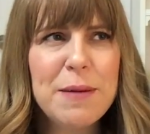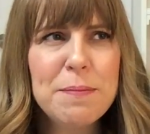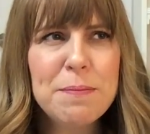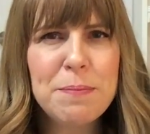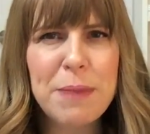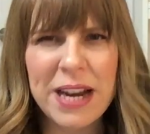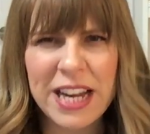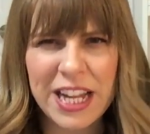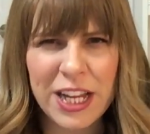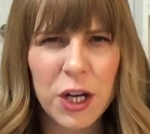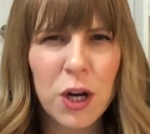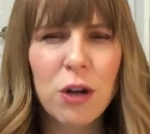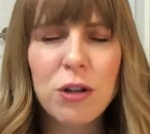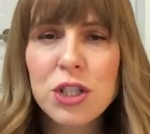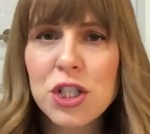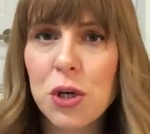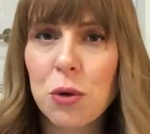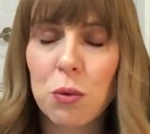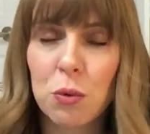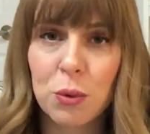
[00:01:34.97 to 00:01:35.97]
but he
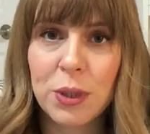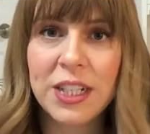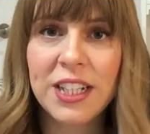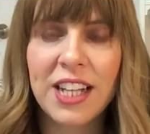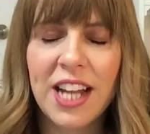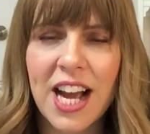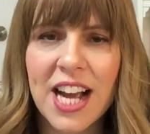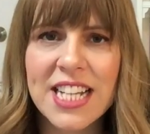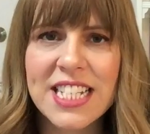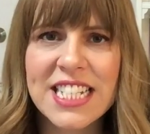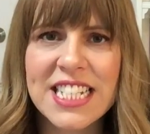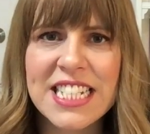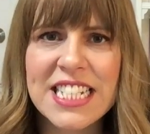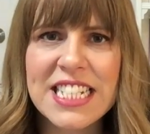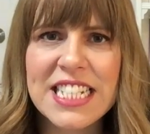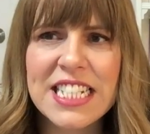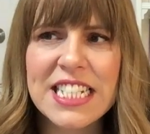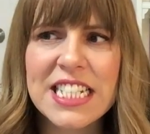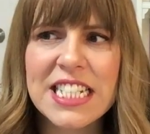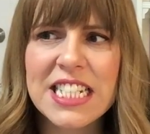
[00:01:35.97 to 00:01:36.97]
also
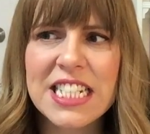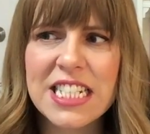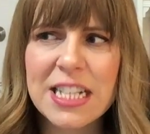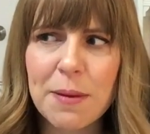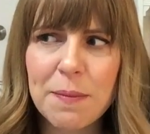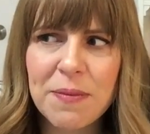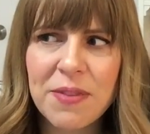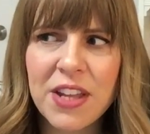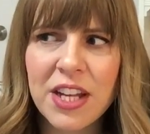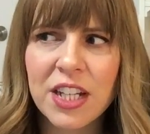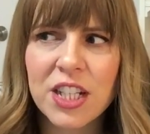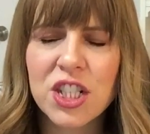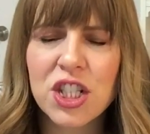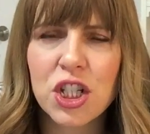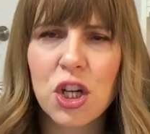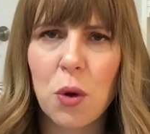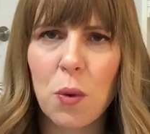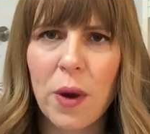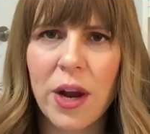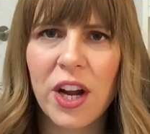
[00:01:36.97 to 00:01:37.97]
realizes something is
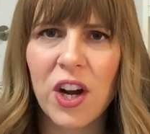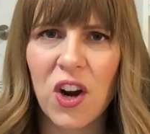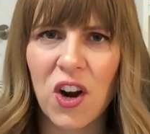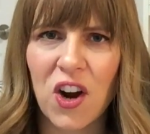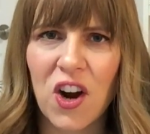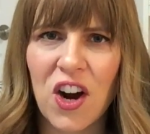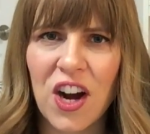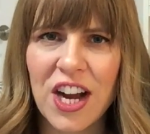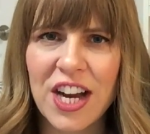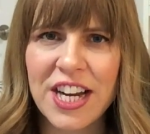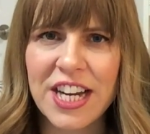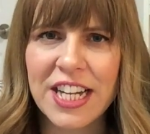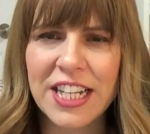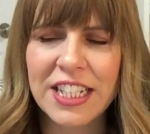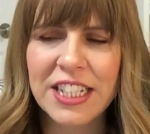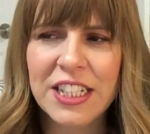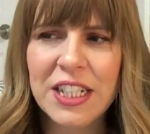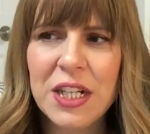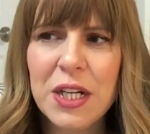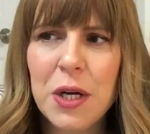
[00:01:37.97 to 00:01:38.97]
going on
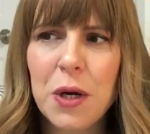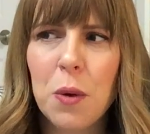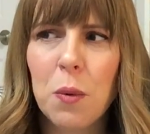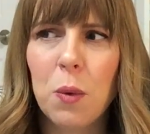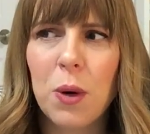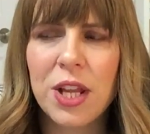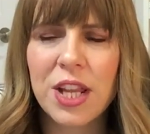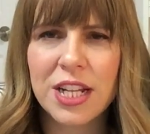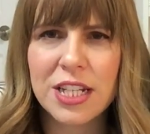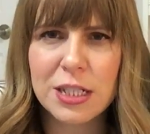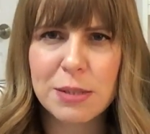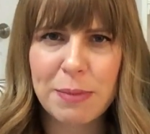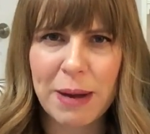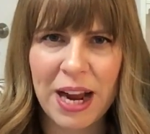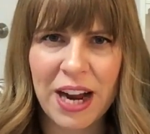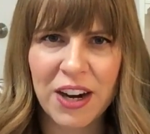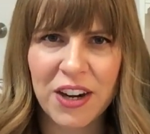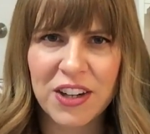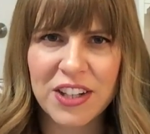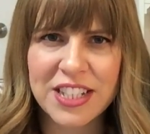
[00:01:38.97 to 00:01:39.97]
with his
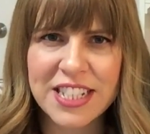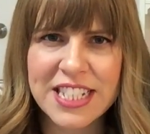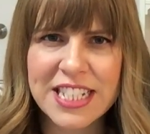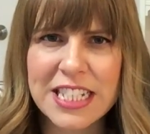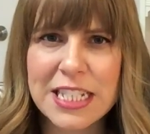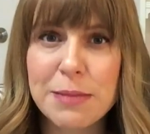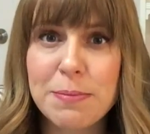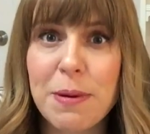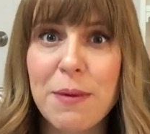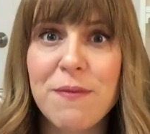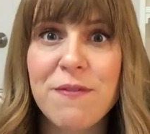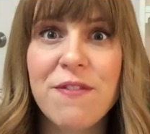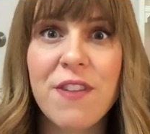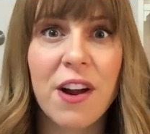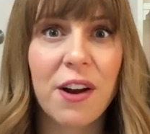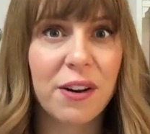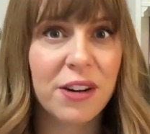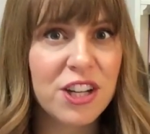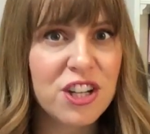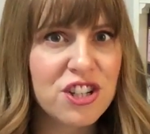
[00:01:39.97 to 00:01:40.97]
parents. He's been
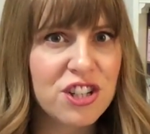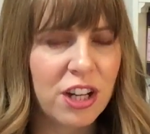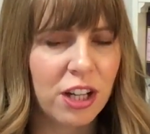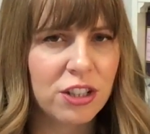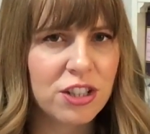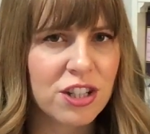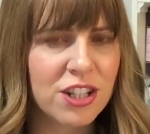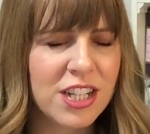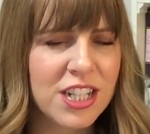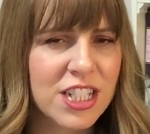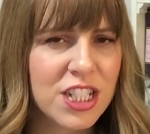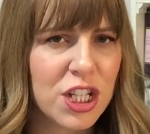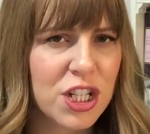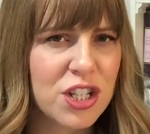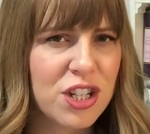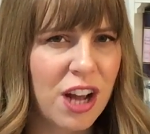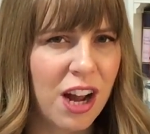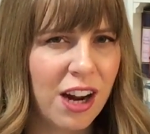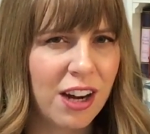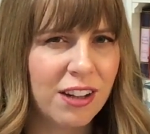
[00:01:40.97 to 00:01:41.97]
very sheltered his
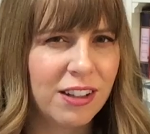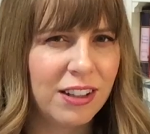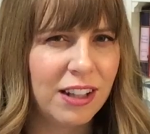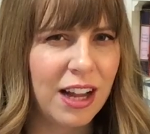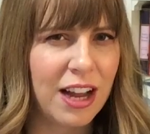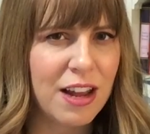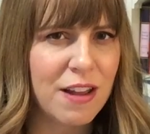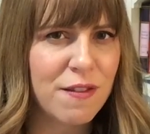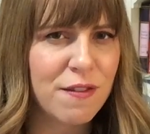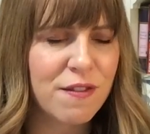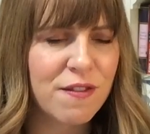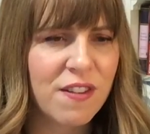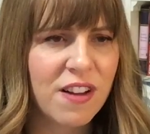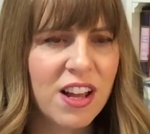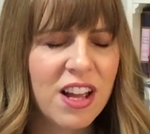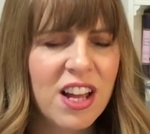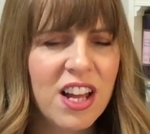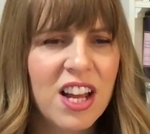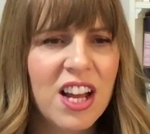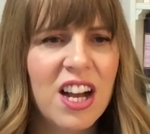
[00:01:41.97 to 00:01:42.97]
entire life,
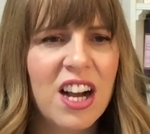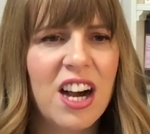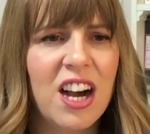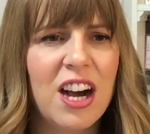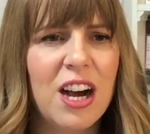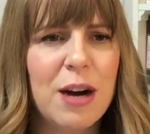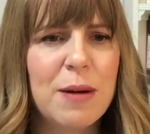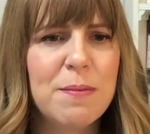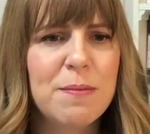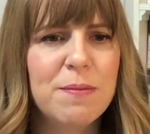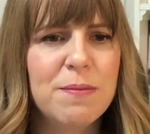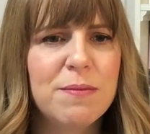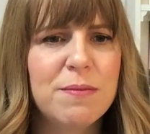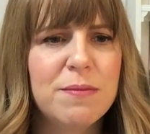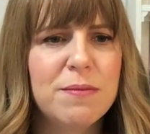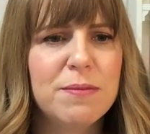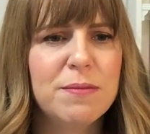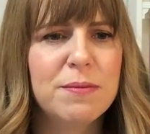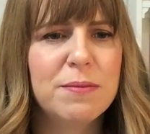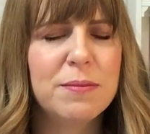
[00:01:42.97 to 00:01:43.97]

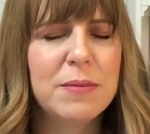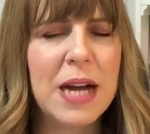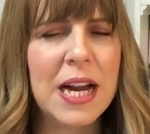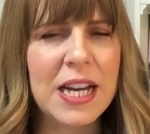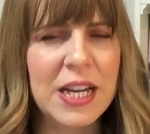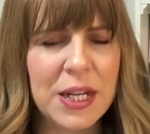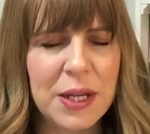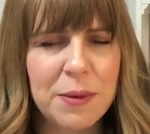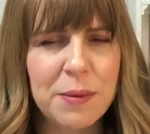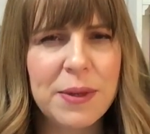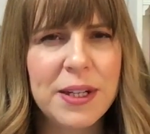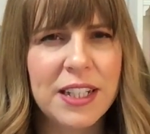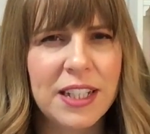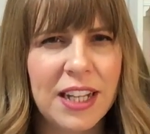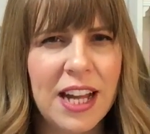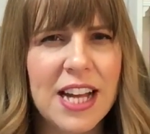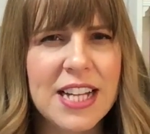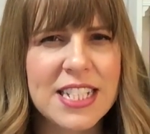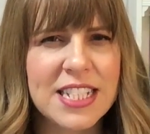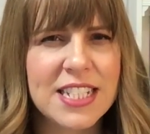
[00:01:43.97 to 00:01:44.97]
and he
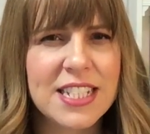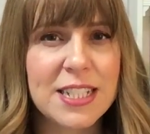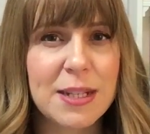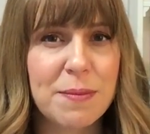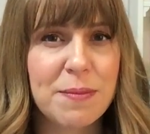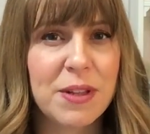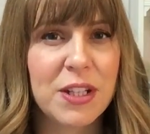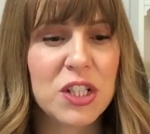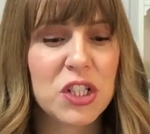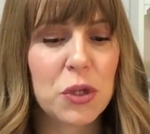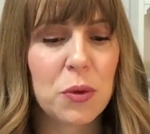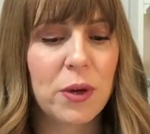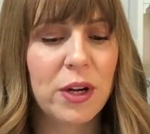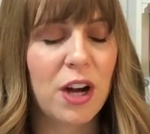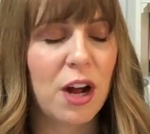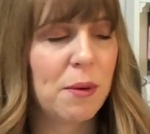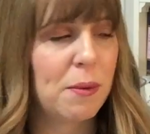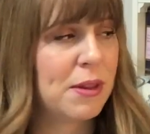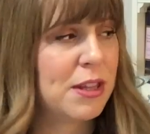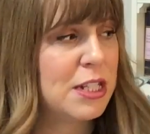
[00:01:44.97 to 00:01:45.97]
realizes something's going
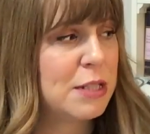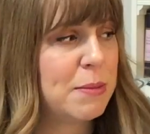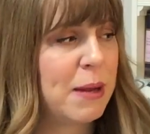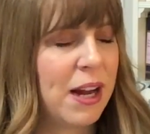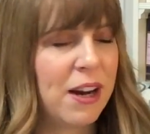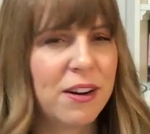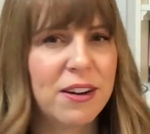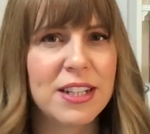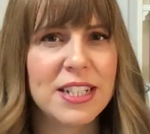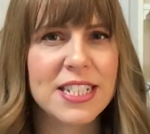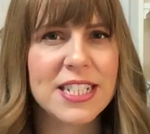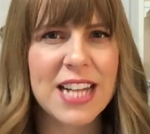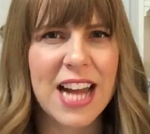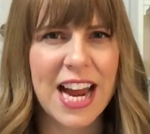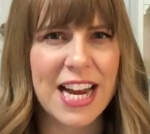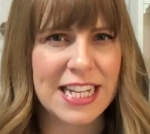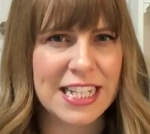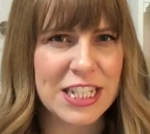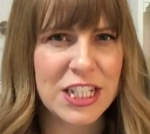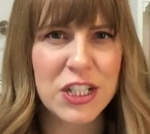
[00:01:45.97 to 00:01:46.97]
on with his parents
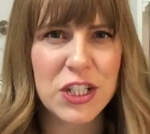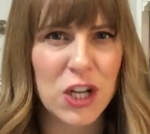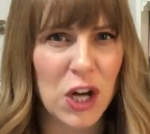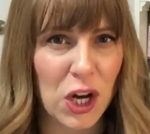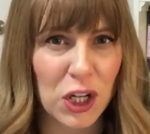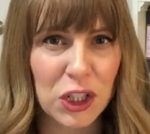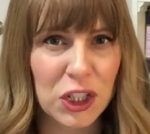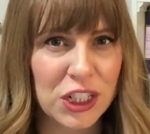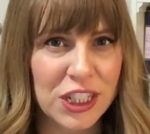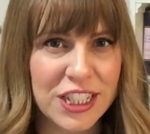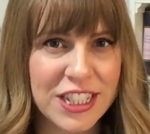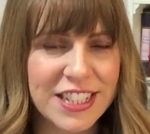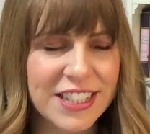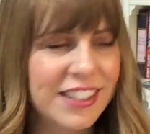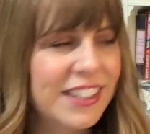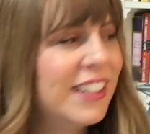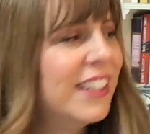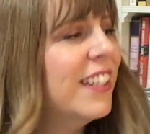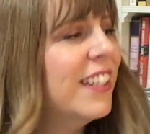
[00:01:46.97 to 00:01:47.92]
and it's not good.